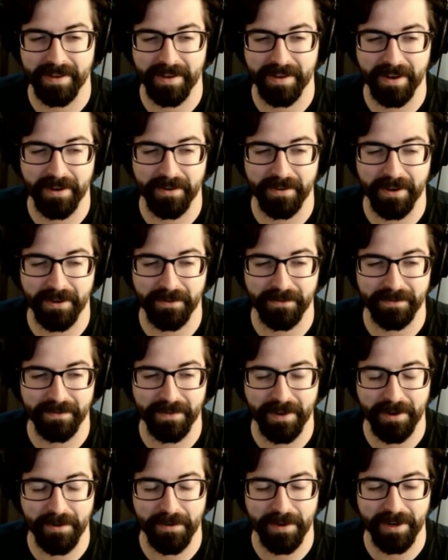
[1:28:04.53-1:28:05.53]
don't
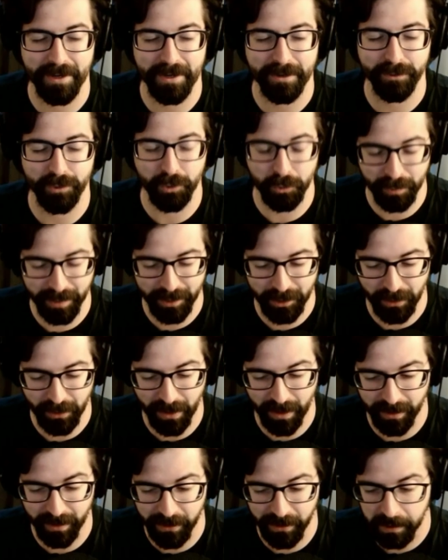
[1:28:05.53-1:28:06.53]
want to go too much
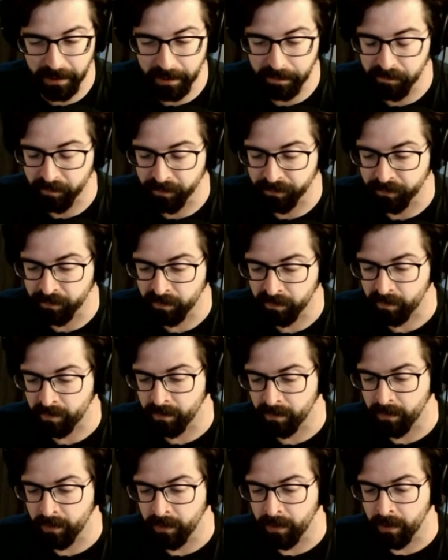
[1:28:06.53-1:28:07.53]
longer.
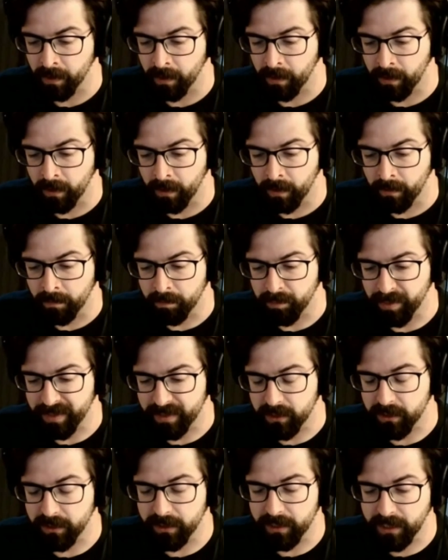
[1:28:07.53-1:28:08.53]

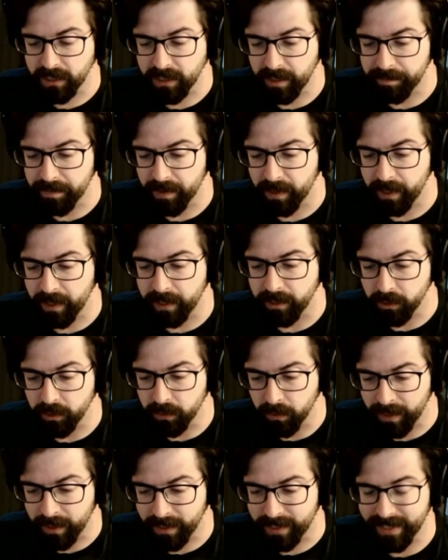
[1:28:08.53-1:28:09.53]
But there is something I
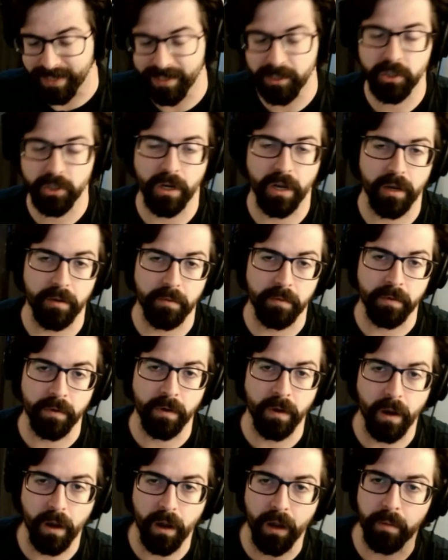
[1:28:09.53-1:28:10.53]
do want to touch on,
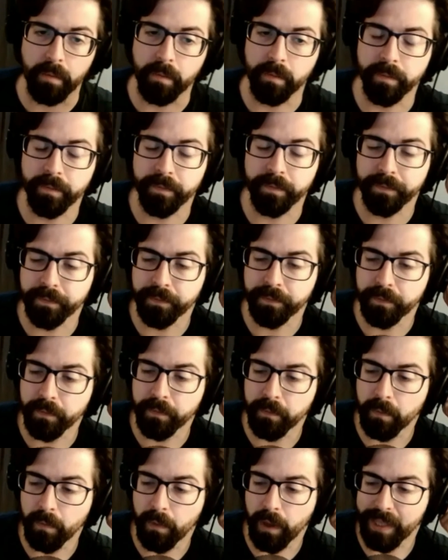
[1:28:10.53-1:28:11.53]
and
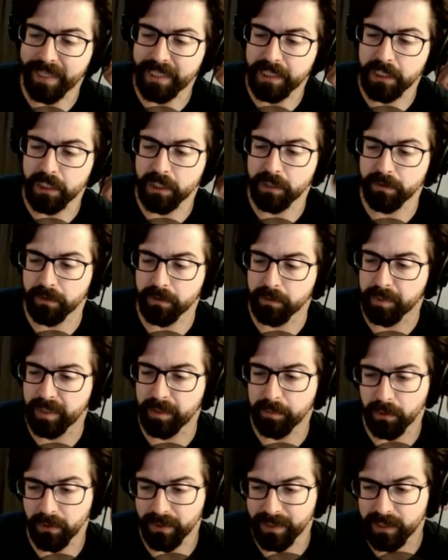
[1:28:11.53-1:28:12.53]
this is for
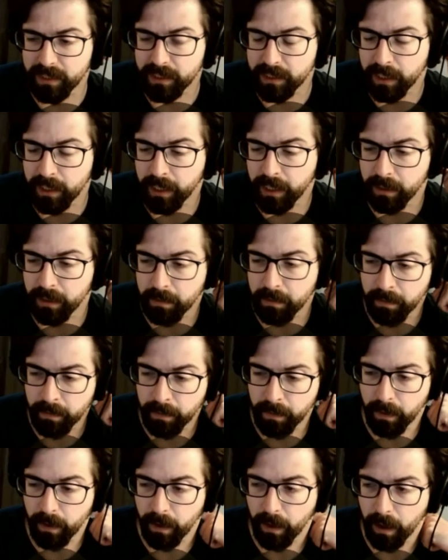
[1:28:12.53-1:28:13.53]
people listening.
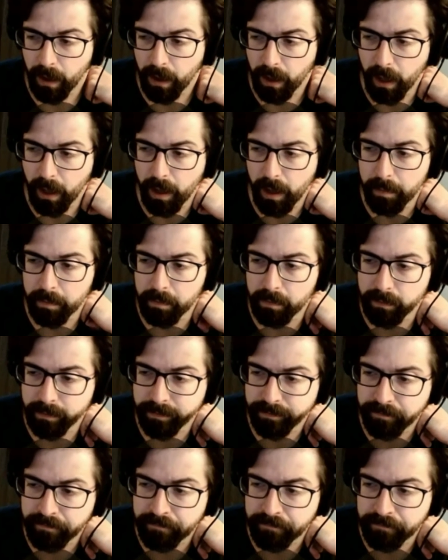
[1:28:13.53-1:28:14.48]
One